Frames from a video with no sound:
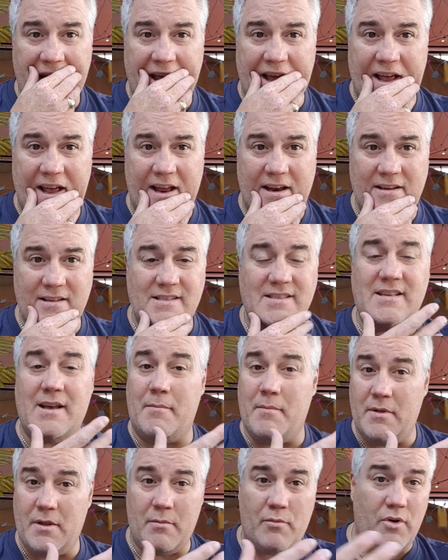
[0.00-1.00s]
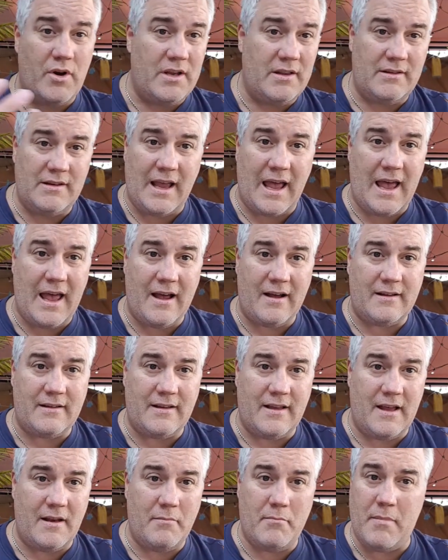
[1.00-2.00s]
And some of them were
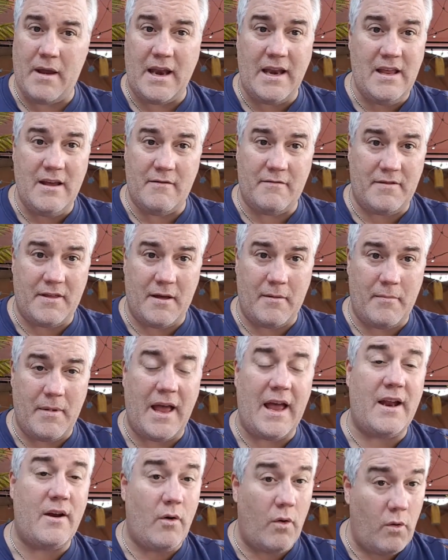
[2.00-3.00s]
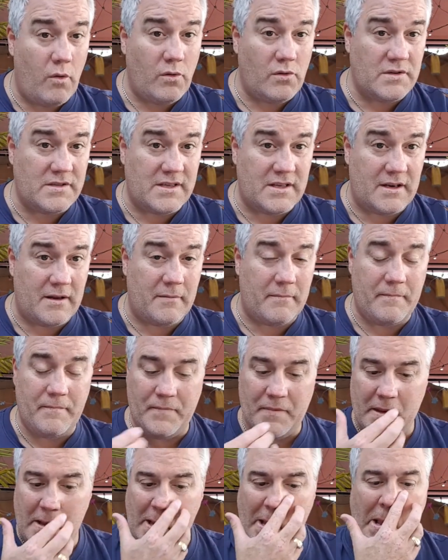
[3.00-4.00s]
intact and many of them had holes in them.
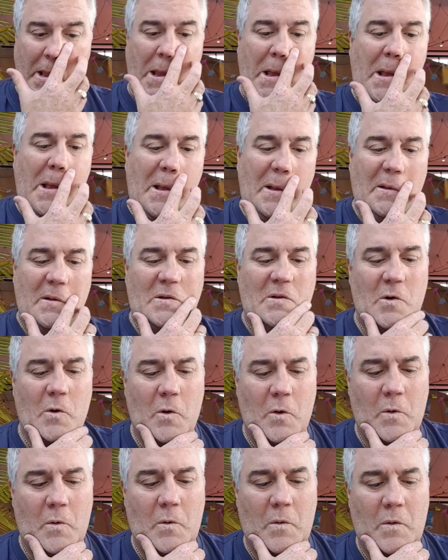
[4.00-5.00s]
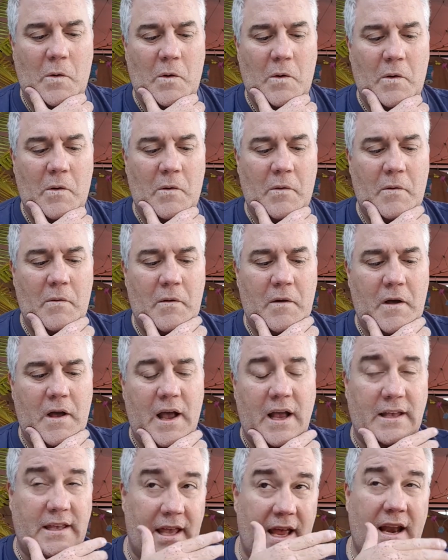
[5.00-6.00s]
So
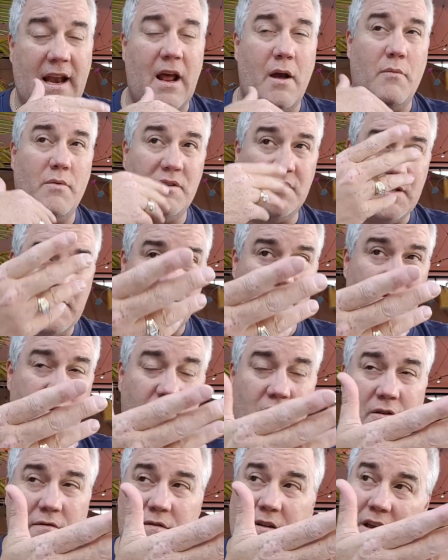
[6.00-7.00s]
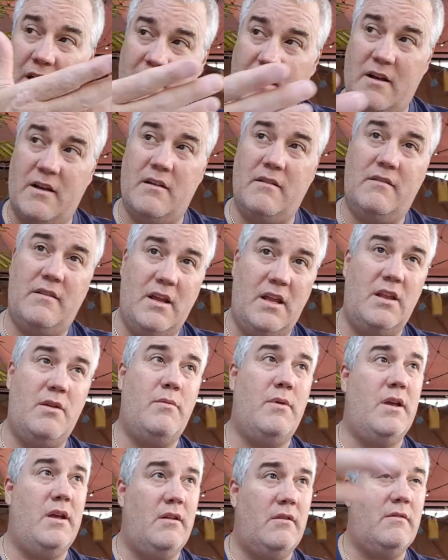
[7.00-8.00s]
again, I was observing,
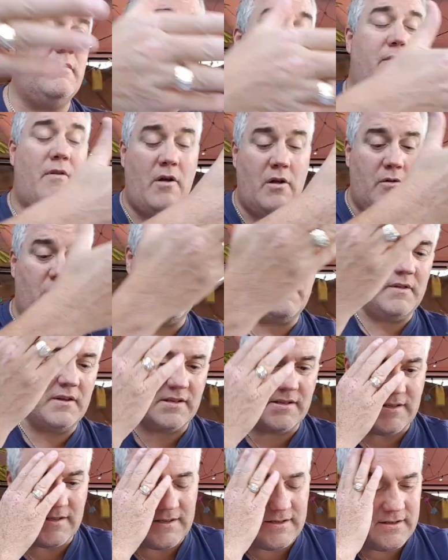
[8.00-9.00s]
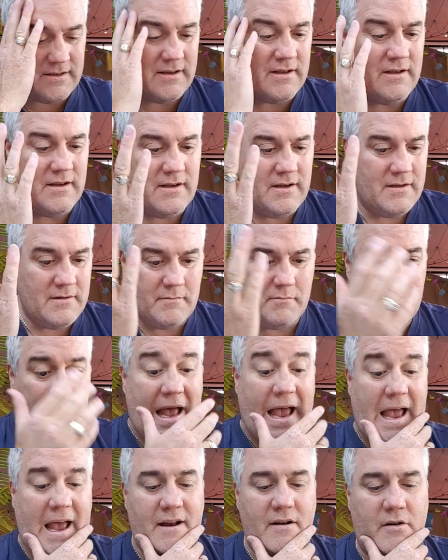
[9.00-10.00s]
continuing to follow this
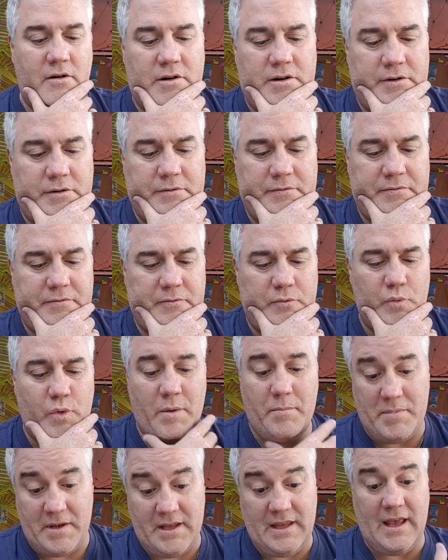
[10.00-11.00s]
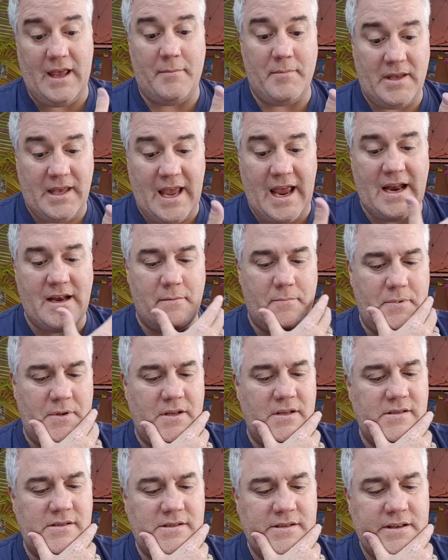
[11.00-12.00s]
pattern of what became
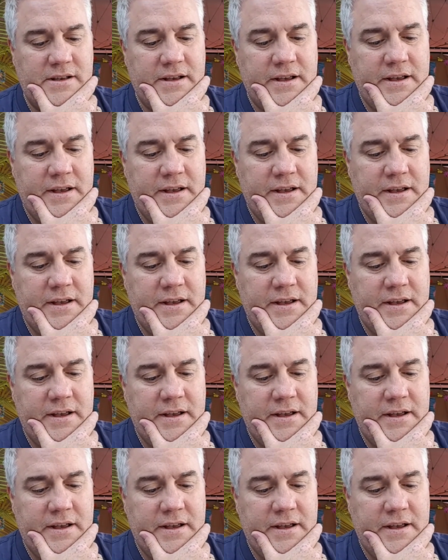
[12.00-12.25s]
canopies